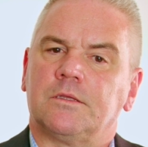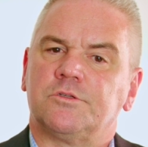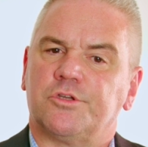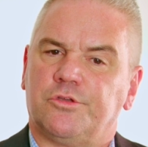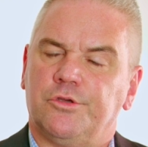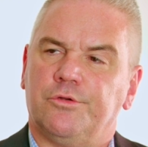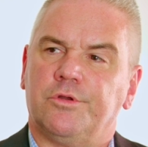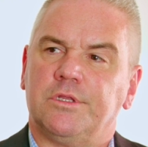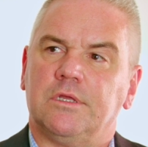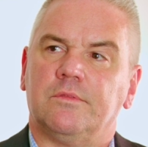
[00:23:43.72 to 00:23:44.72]

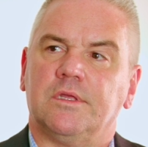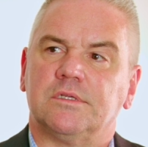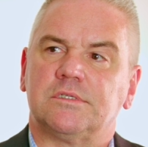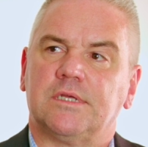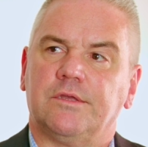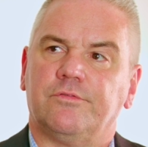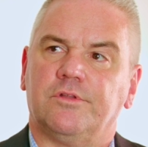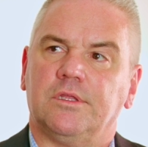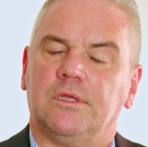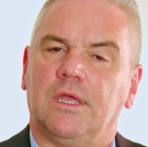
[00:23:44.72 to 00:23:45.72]
security and their
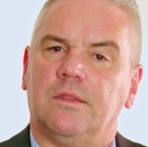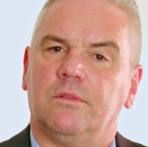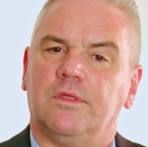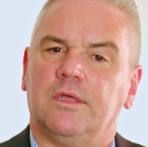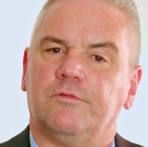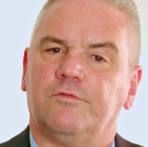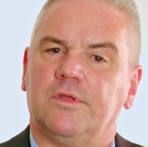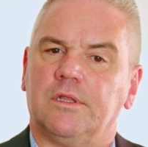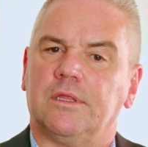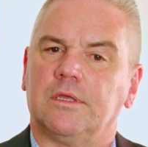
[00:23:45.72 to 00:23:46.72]
safety and their
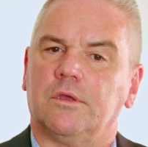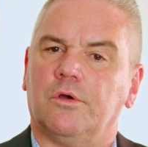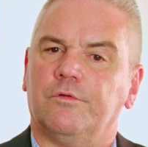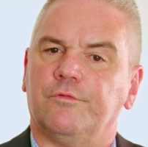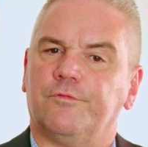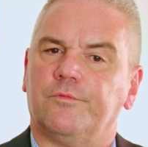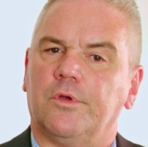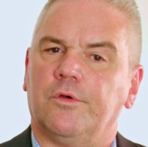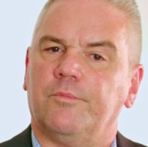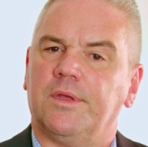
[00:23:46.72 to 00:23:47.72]
feeling of
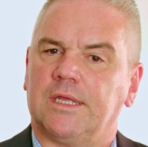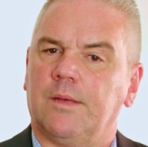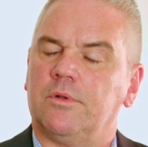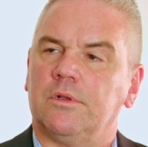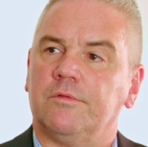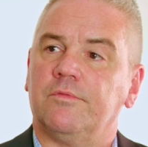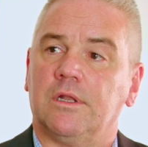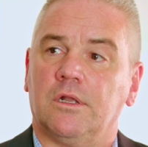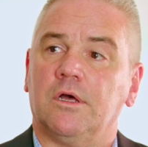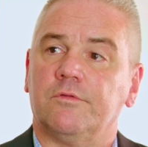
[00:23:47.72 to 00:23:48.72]
being able to live
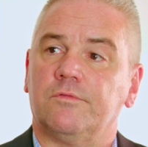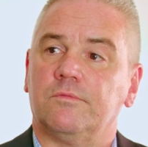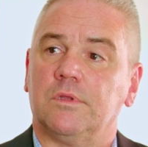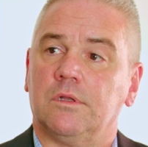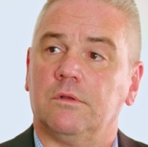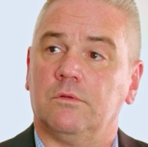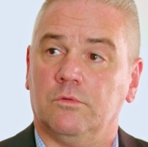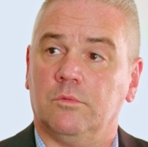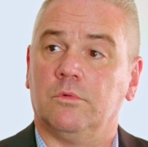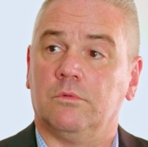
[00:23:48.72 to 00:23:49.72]
their life in a
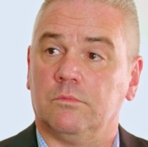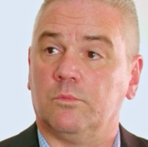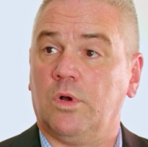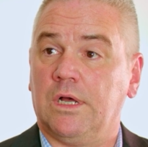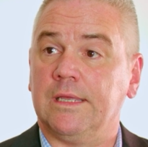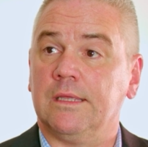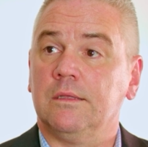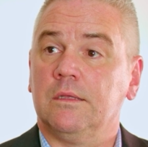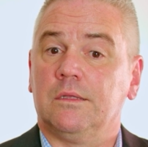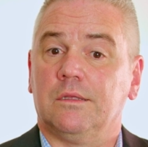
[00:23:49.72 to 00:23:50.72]
normal
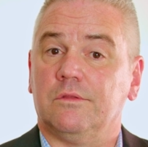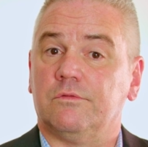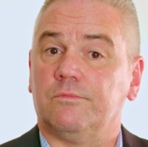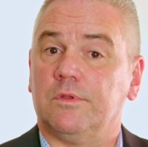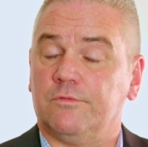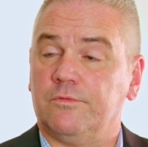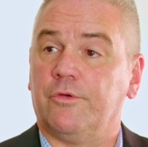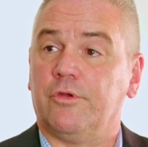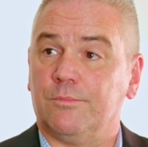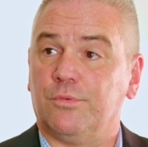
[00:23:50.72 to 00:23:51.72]
way is
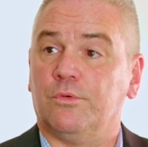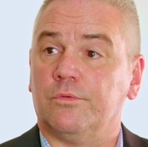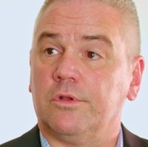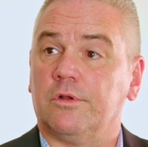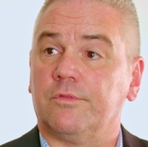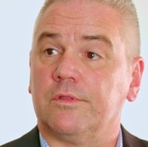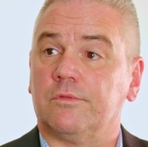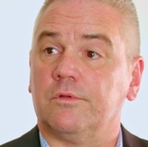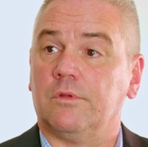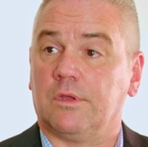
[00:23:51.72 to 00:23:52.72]
very important, and I
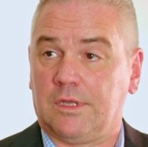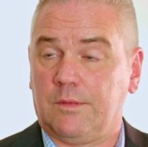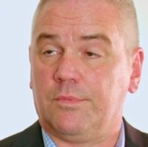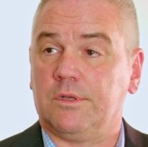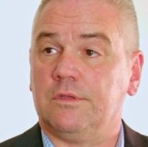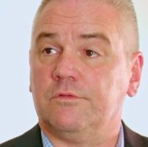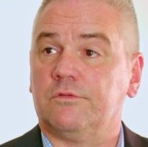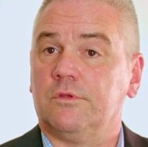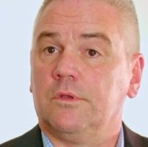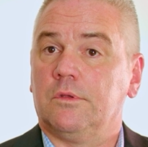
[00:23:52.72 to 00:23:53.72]
think that the
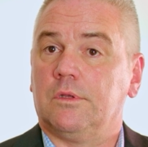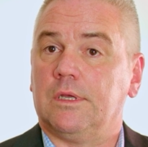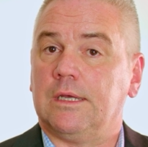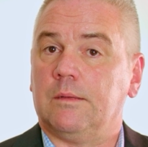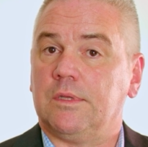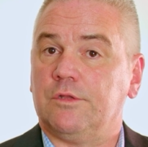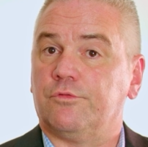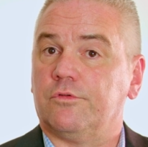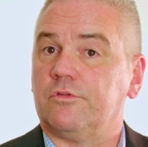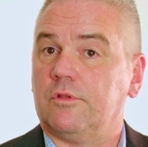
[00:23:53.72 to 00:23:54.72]
company's
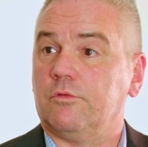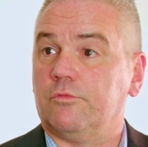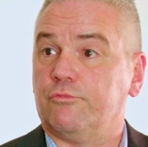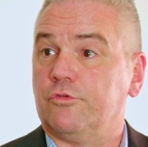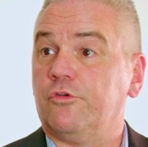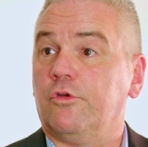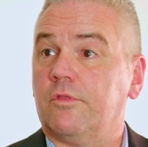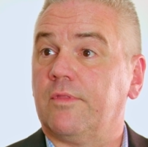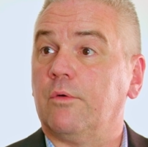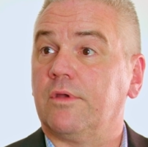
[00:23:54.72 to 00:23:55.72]
interest and the
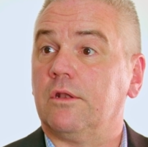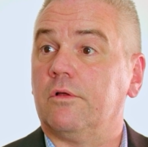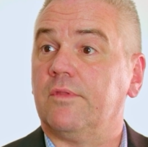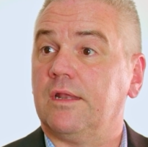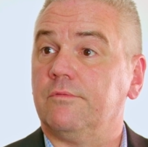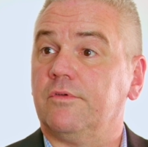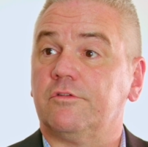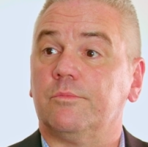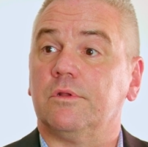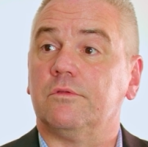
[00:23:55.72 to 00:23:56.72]
return that they'll get on that
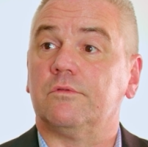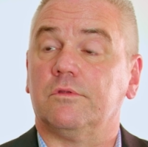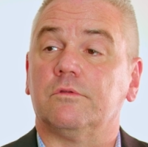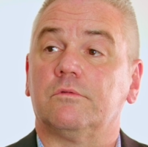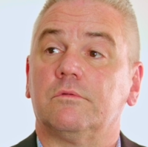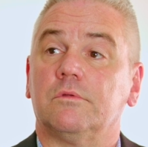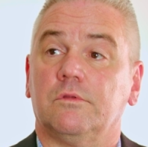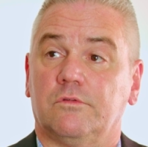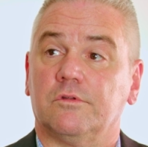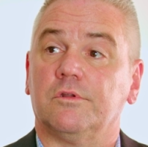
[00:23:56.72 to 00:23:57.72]
investment is
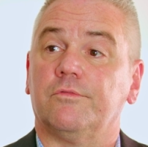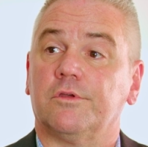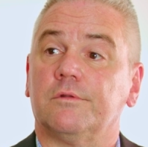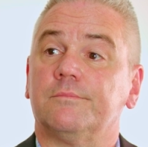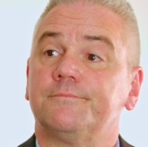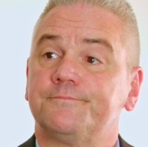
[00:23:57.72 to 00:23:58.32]
significant.